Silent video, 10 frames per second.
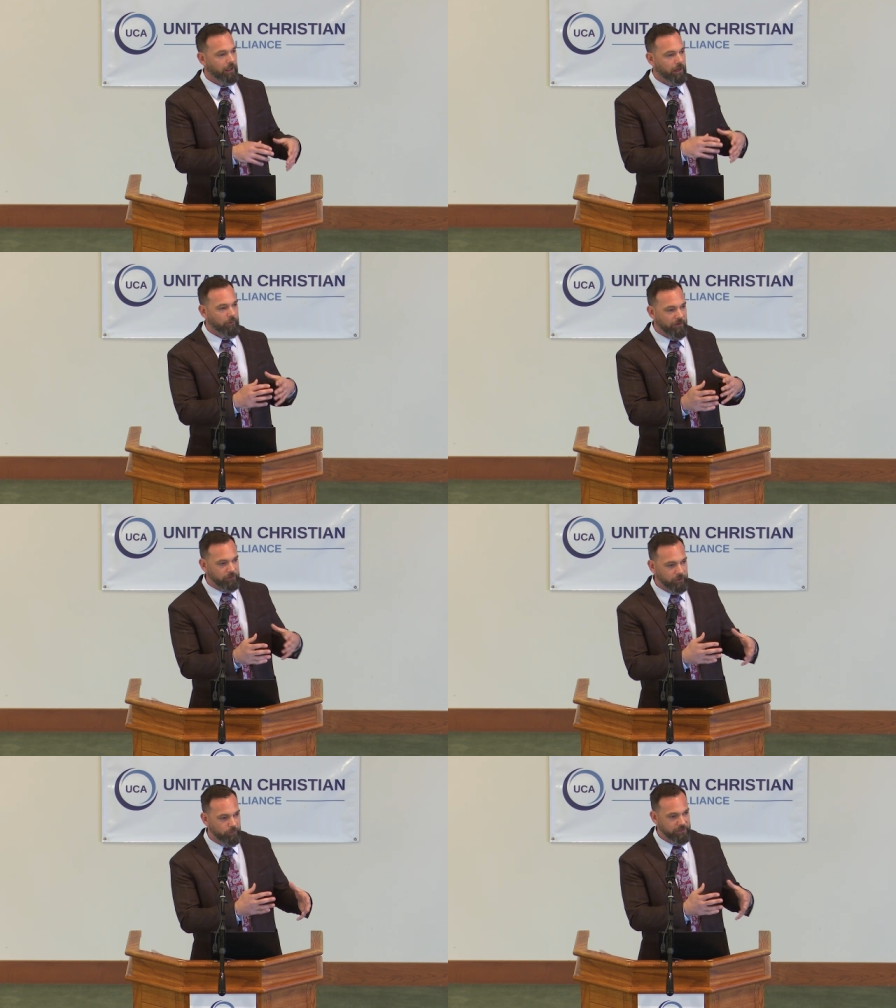and we have
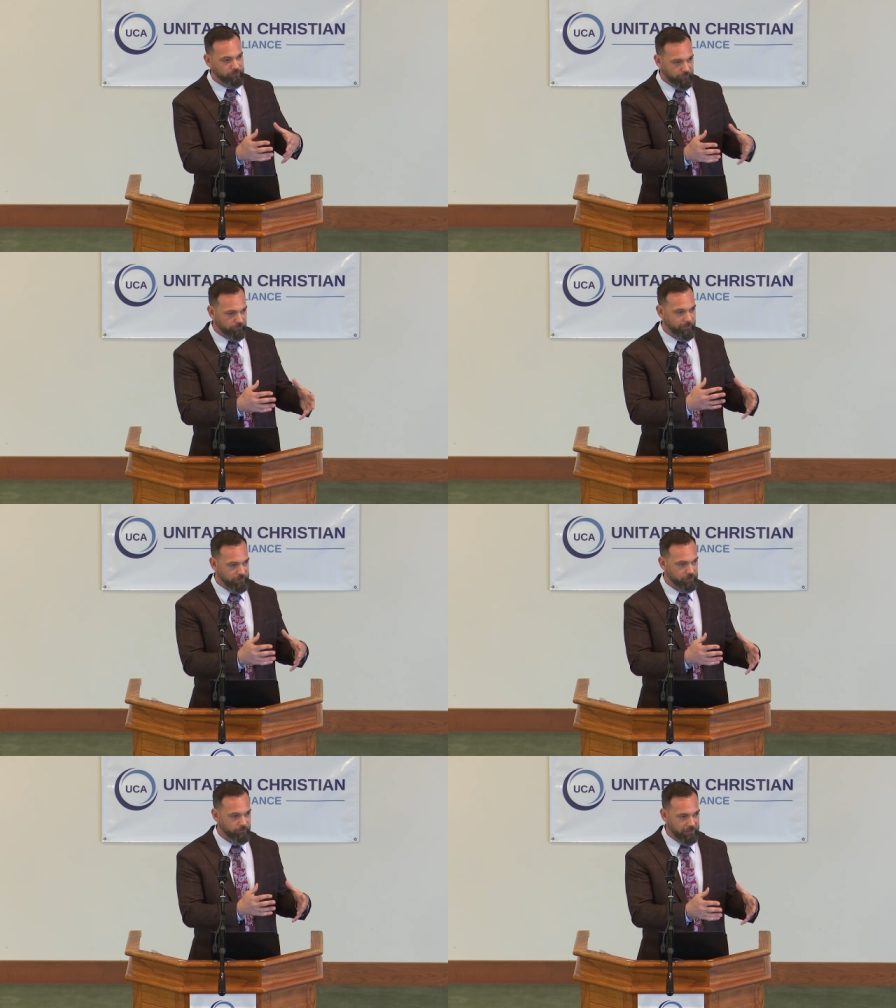little bits of
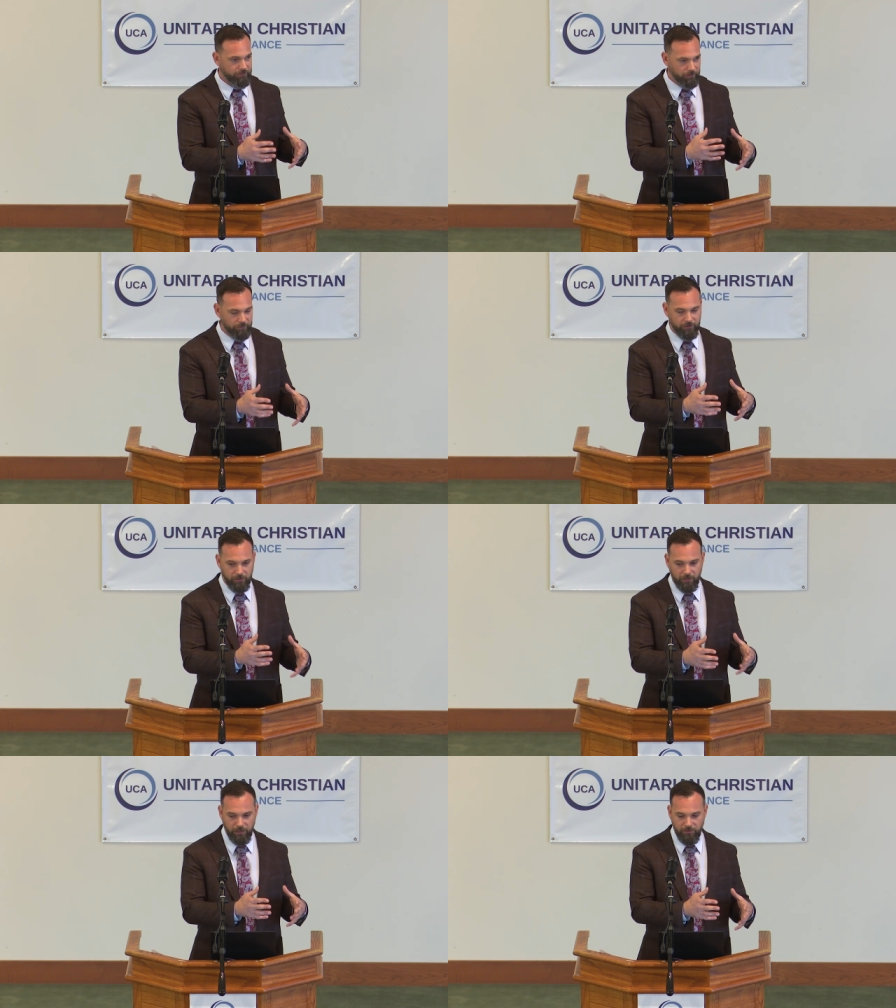information about them, and,
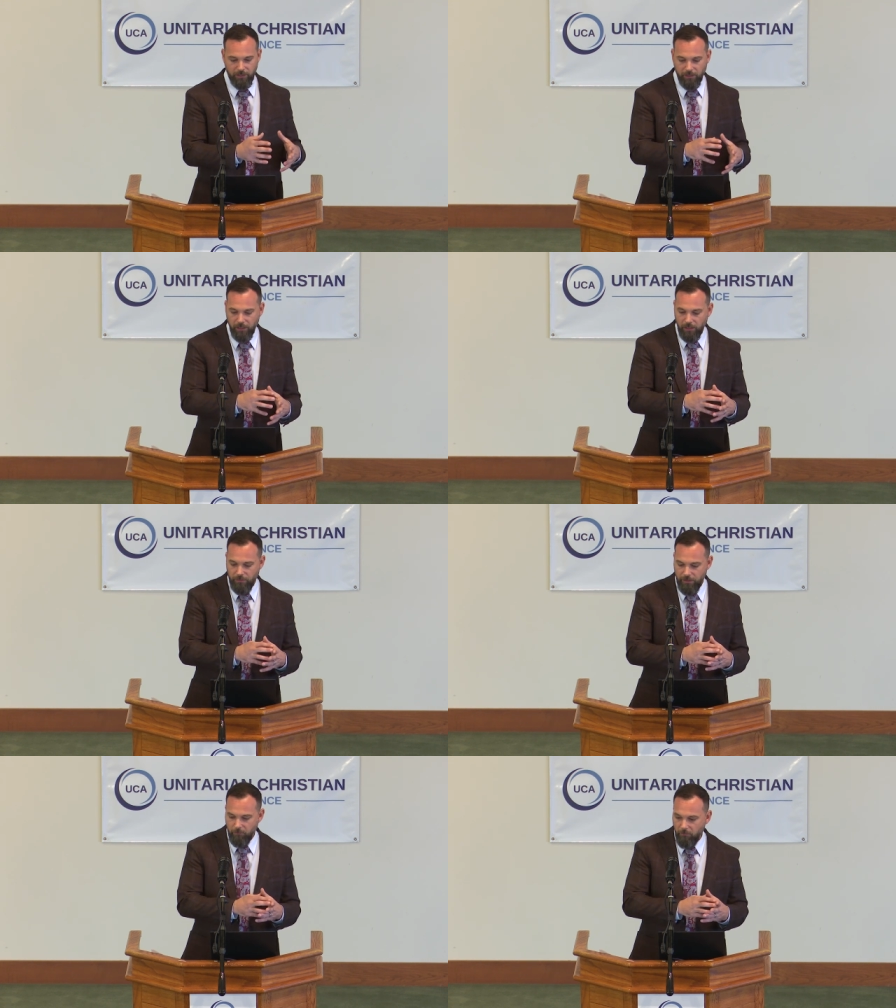and then
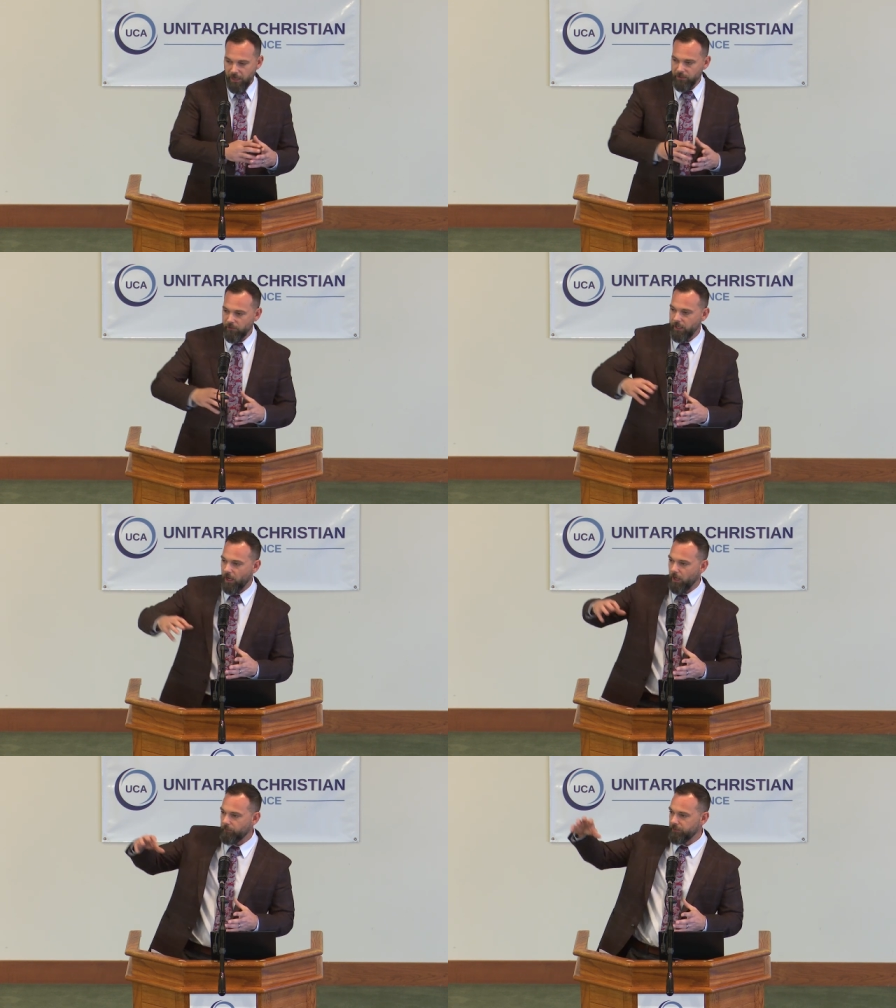they migrate
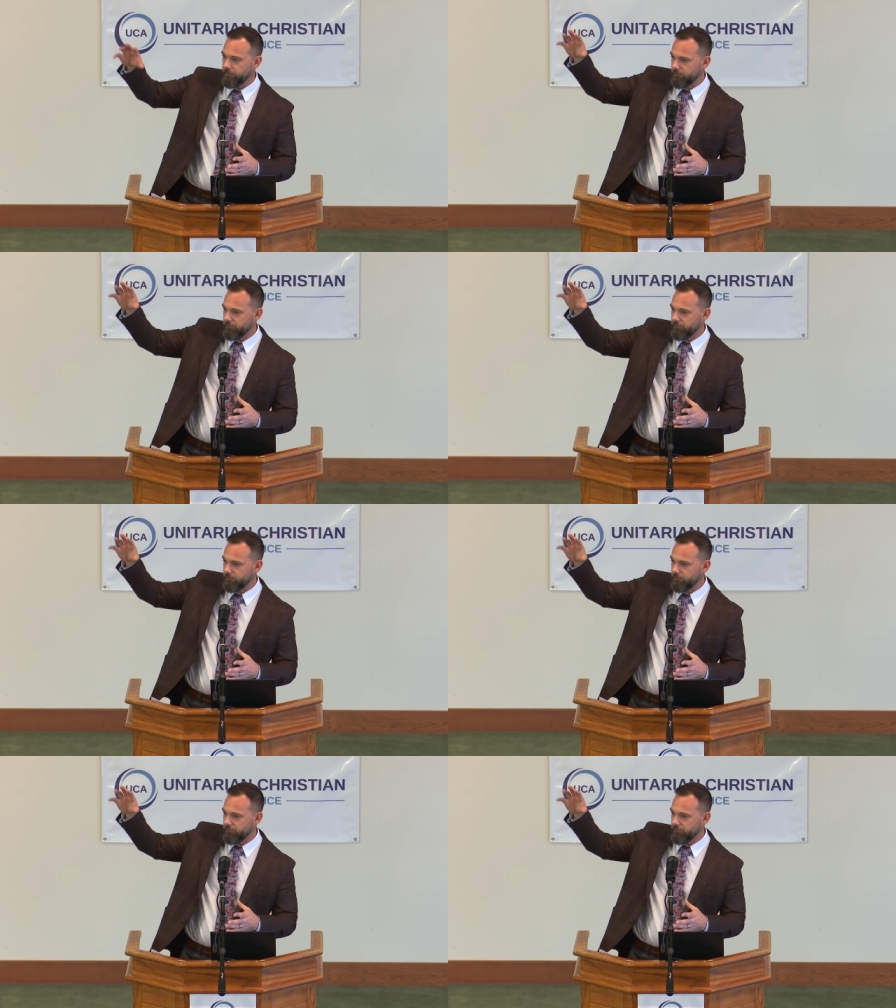up.